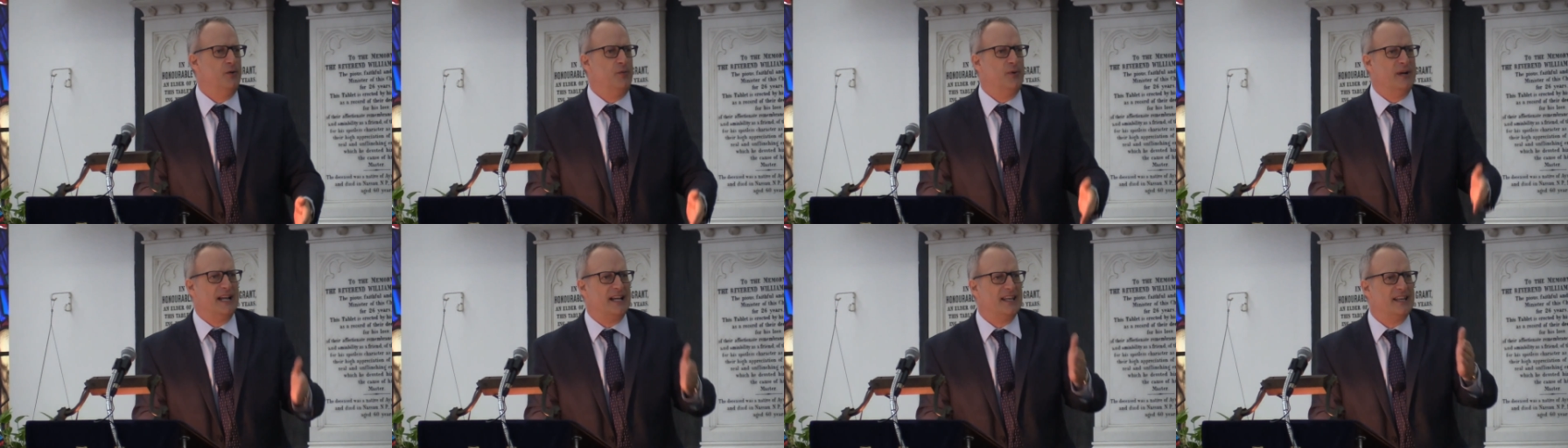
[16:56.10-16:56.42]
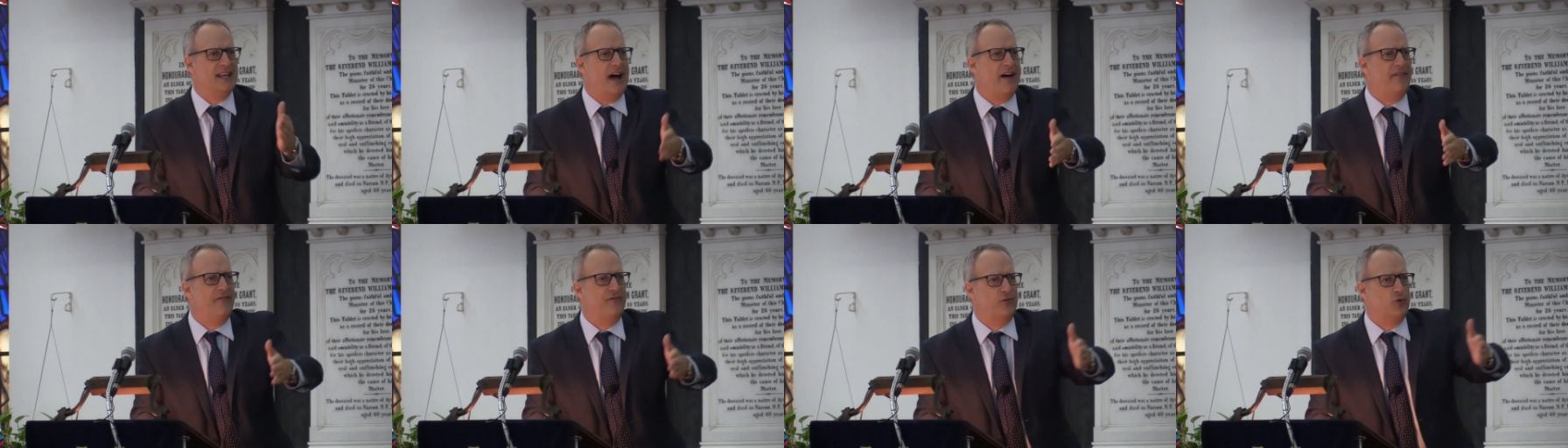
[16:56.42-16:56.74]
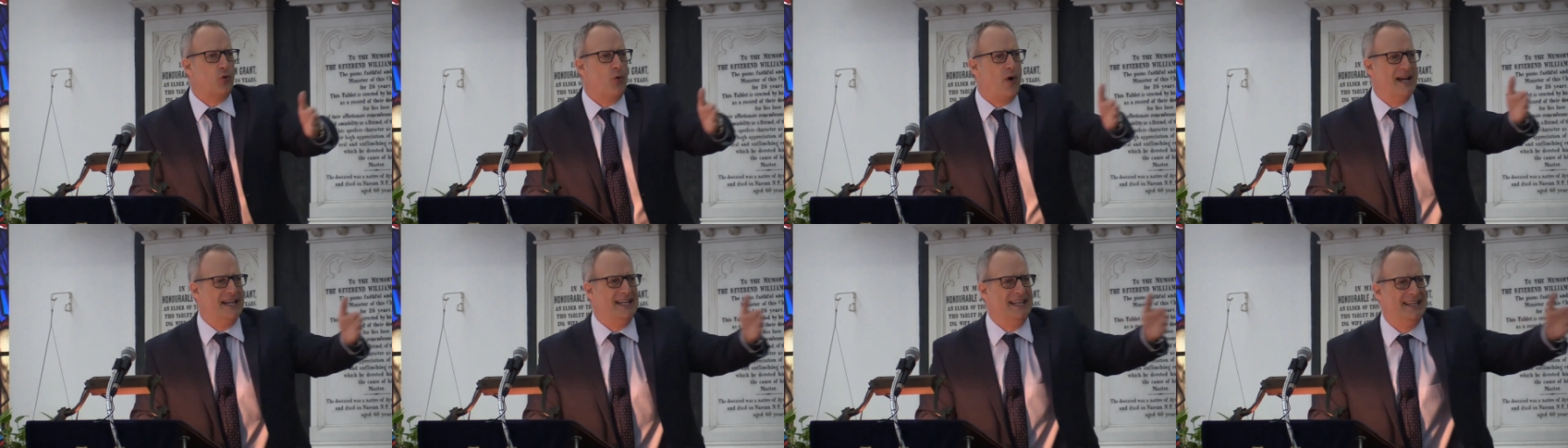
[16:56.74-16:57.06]
When a
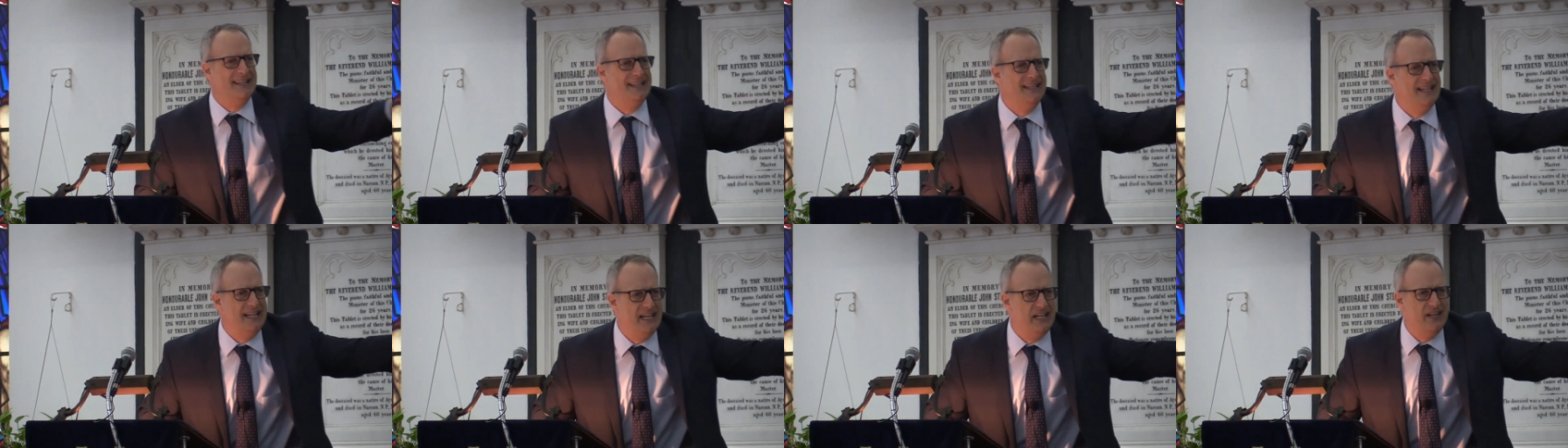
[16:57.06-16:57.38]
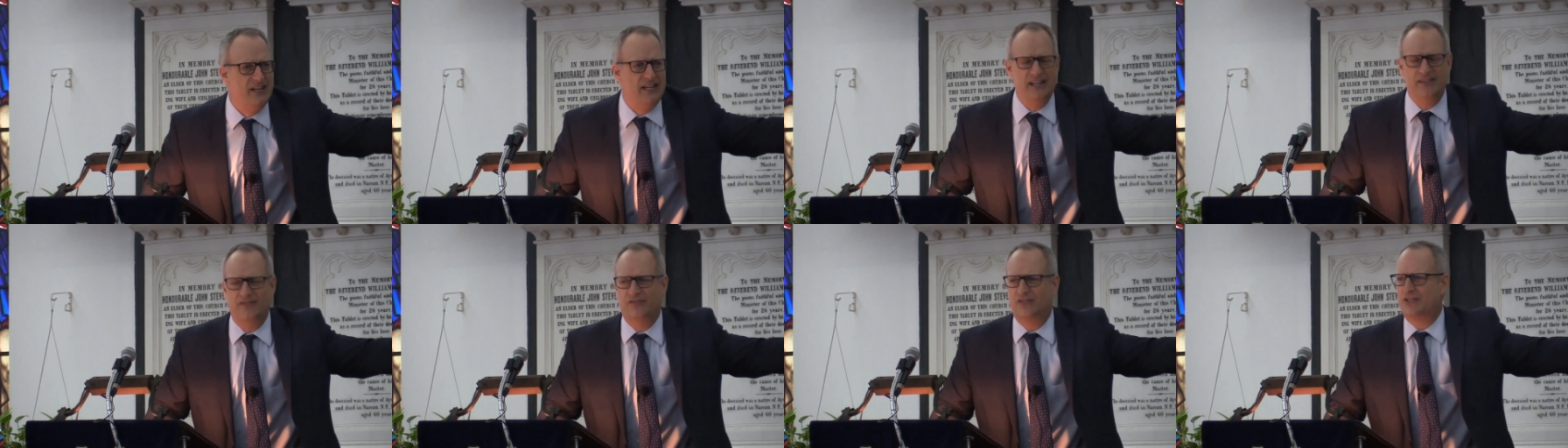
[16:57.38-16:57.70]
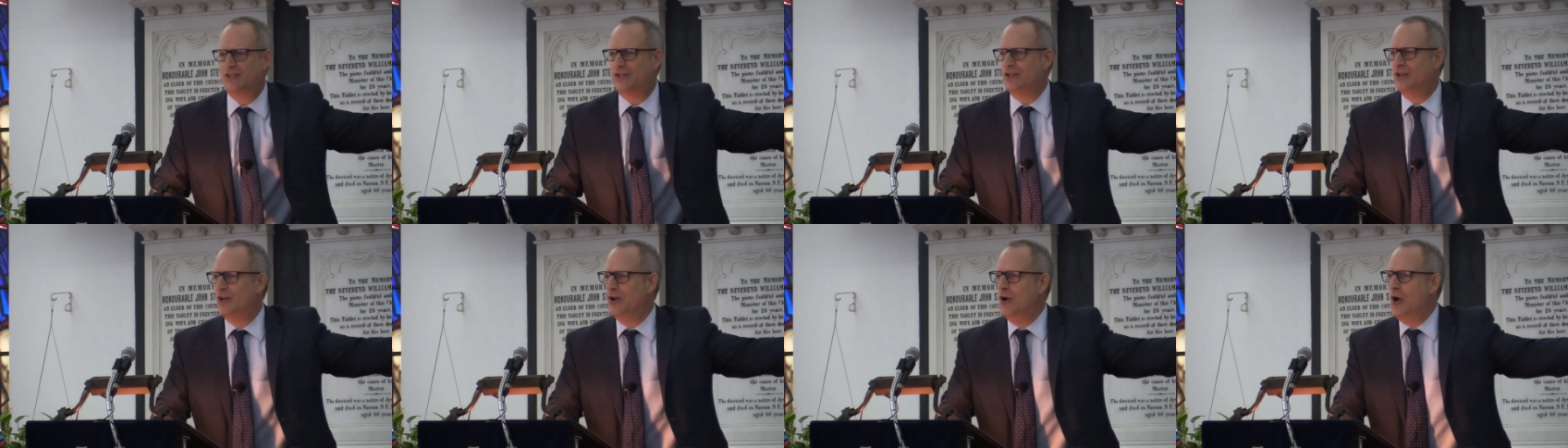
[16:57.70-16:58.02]
loved one
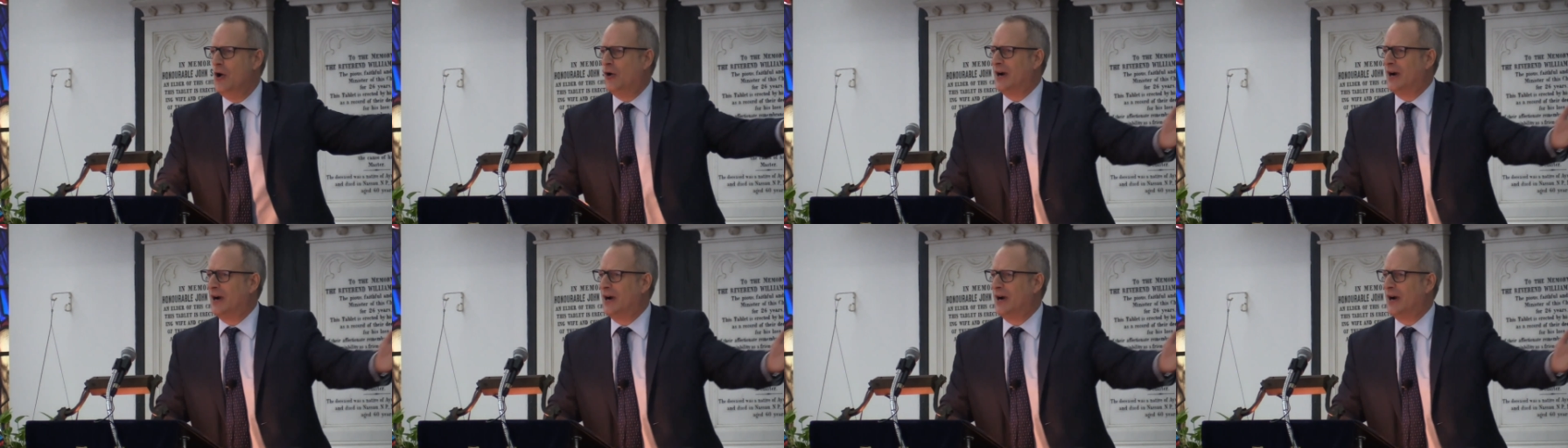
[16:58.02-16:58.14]
leaves,